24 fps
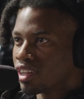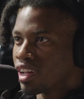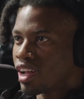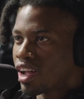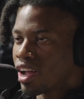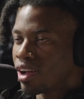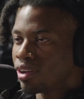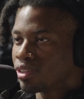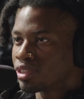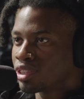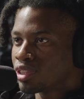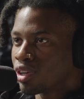Like
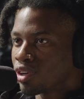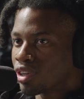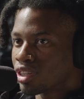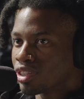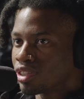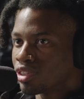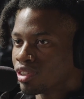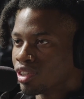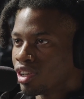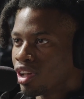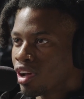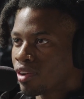I was talking
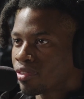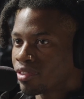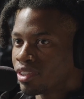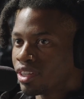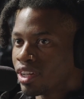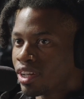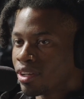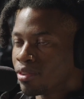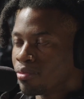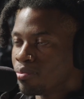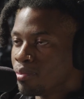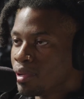to
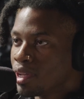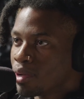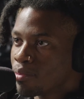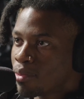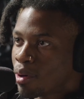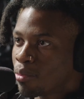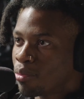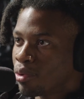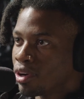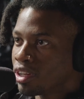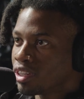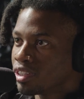Lofty, and me and
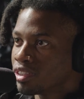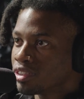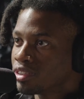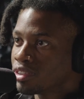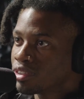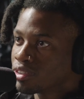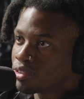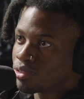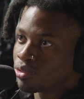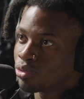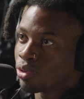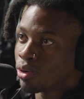my brother,
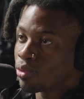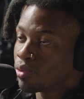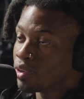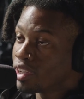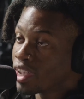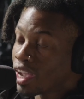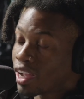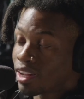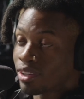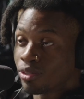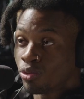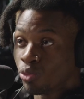when we
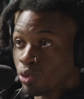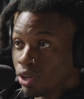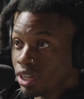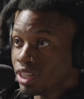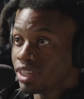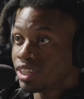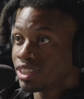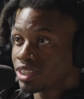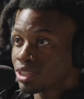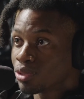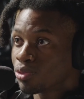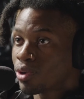got
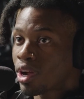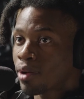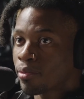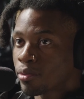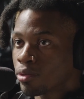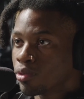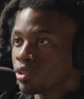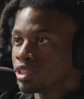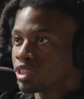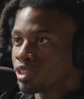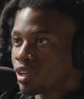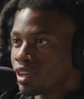really into
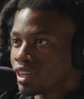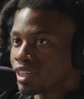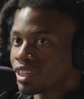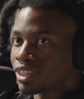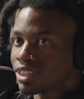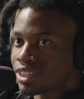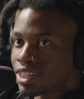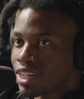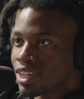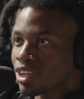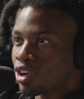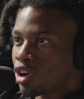rapping, we started
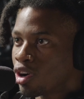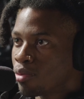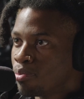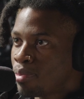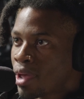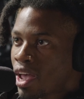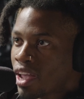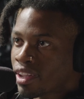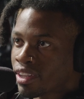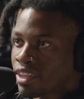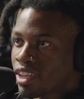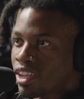this thing called
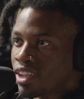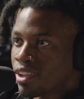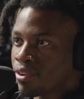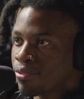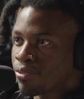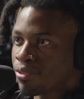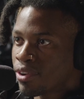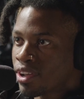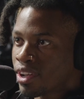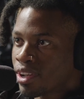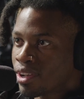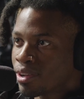Bat Cave,
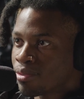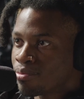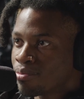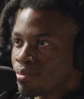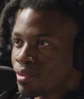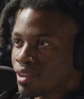fam.